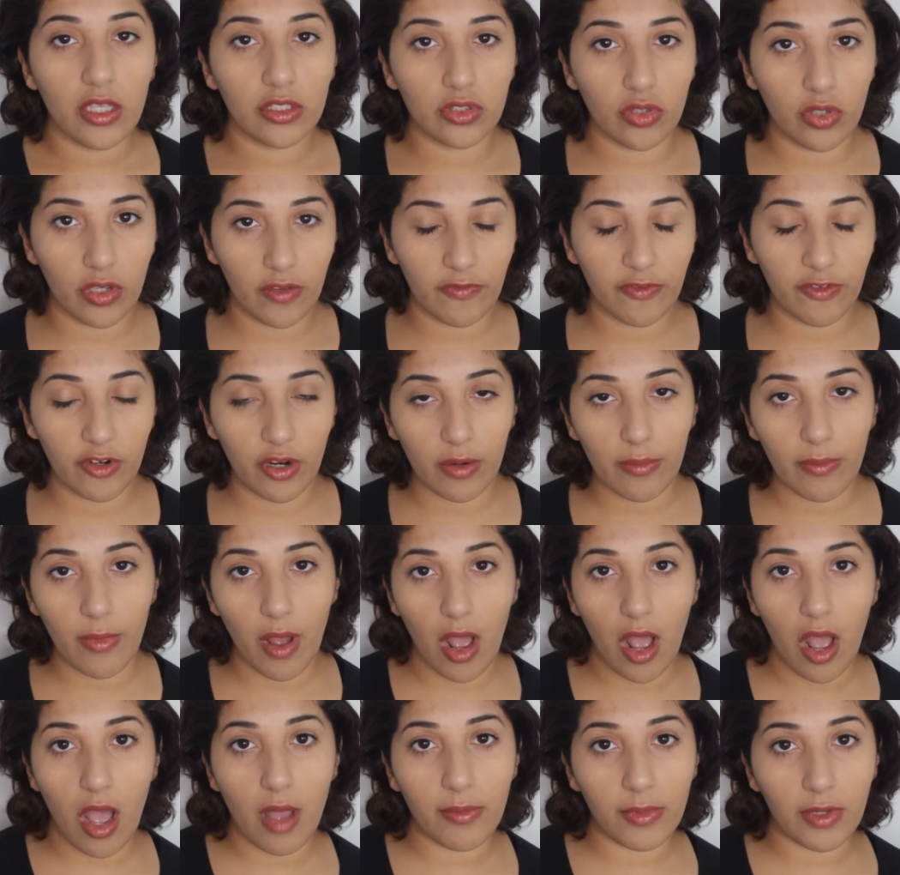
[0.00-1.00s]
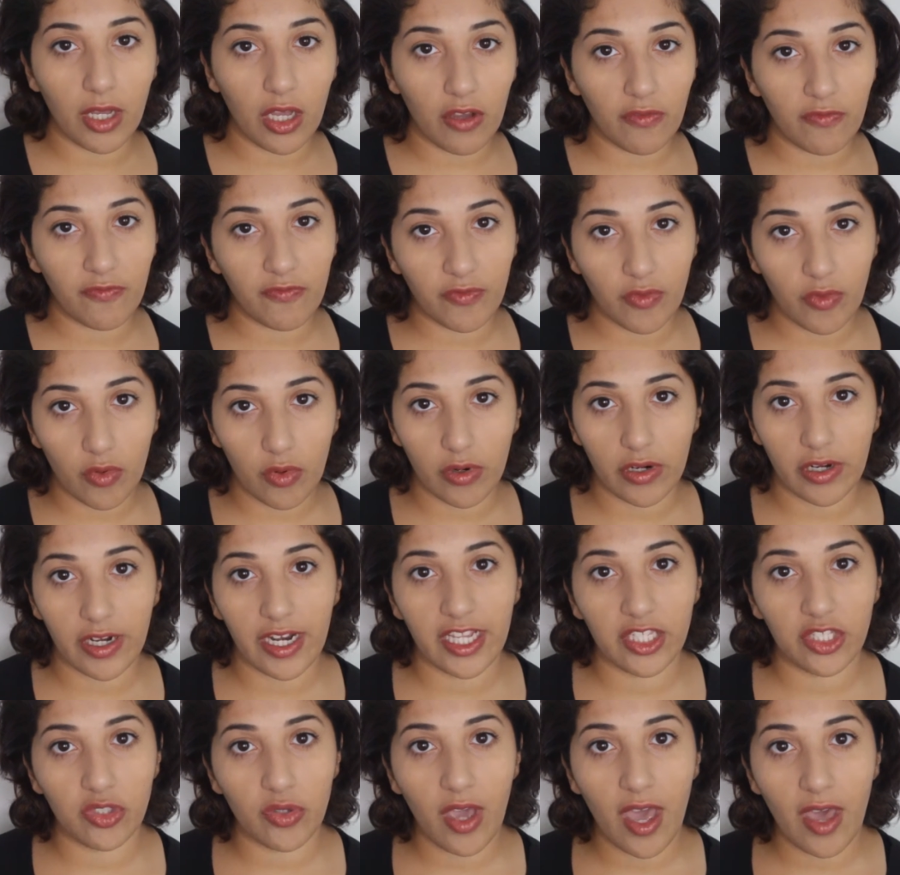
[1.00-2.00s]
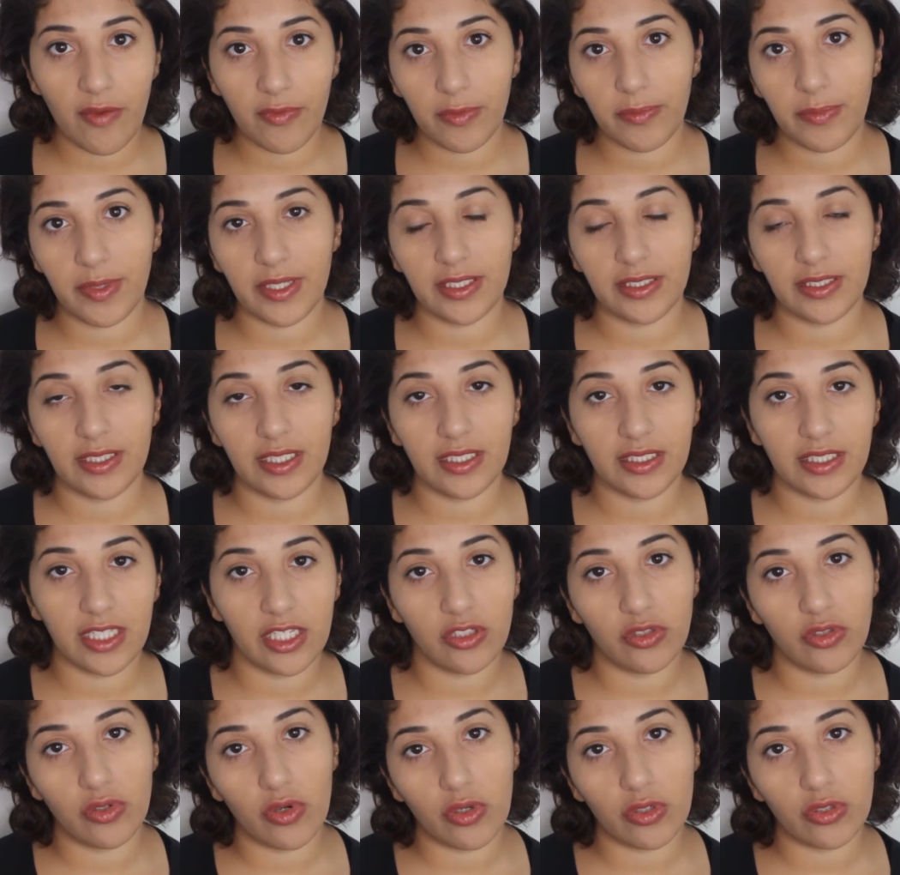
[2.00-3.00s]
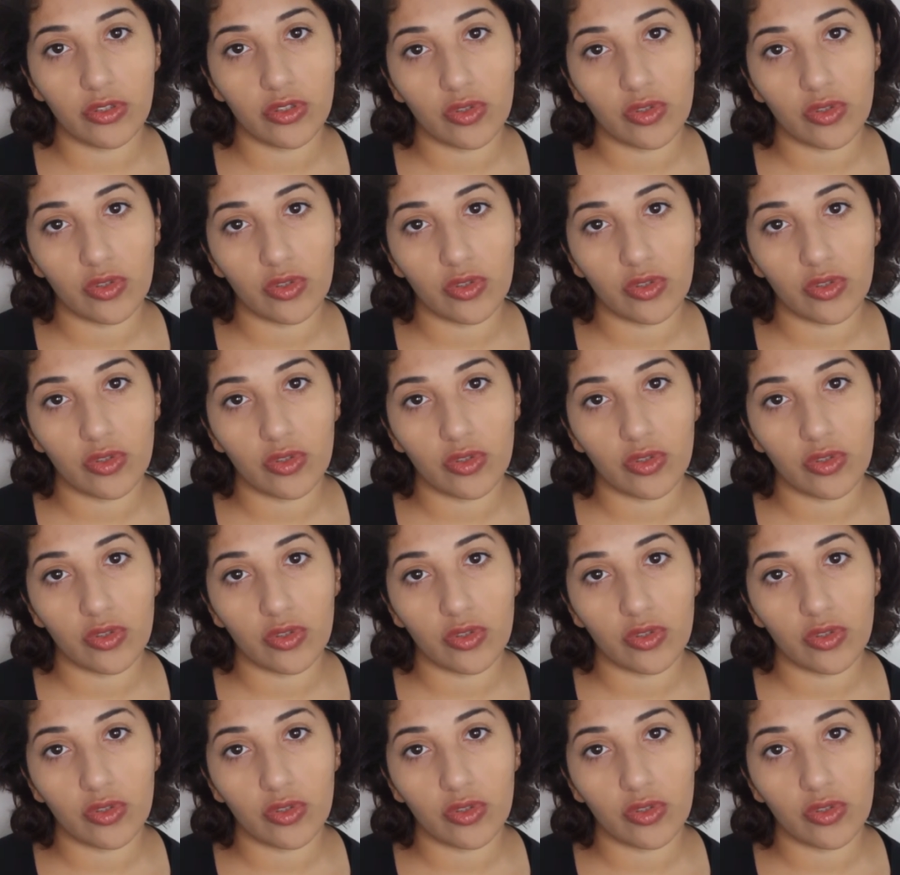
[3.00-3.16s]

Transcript: So if you're a mom of 4 and you have a business and you go to